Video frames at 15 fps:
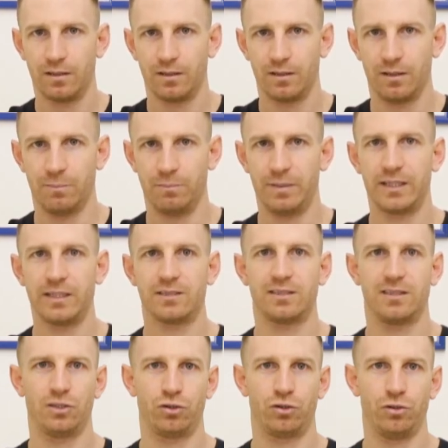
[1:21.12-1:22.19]
the biggest
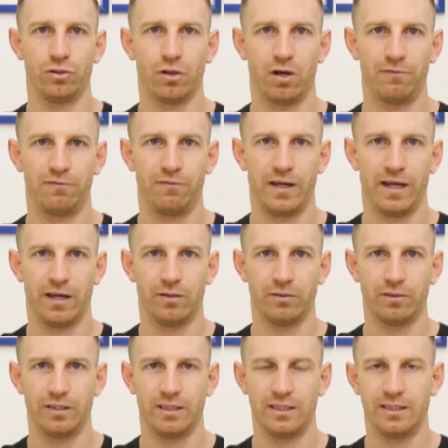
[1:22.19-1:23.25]
issue I've
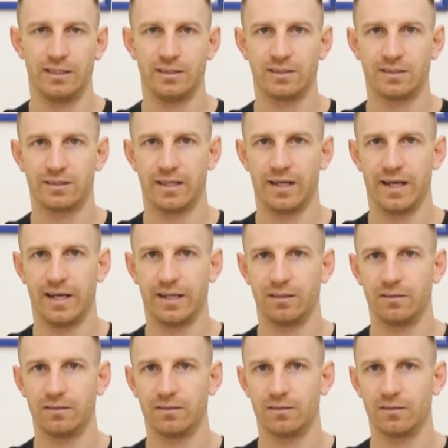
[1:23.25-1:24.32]
found is
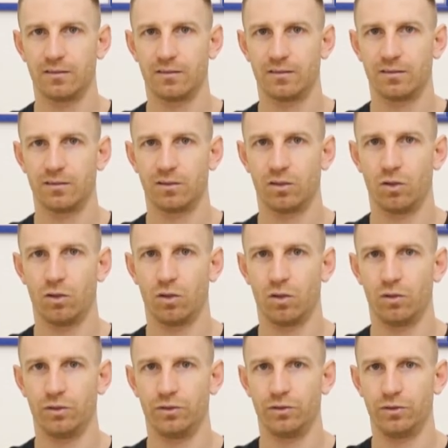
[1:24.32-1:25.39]
that
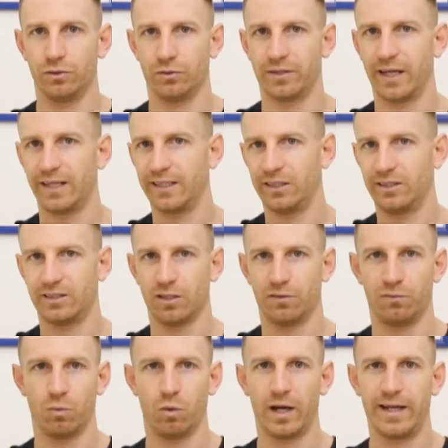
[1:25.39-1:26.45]
you're taking
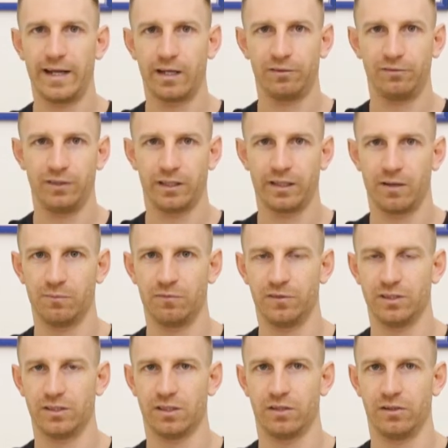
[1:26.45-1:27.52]
yourself way out of your
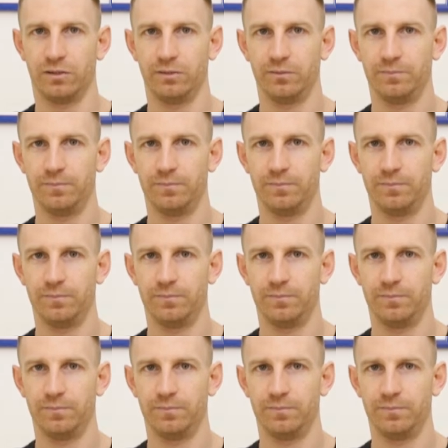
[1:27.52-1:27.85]
comfort zone.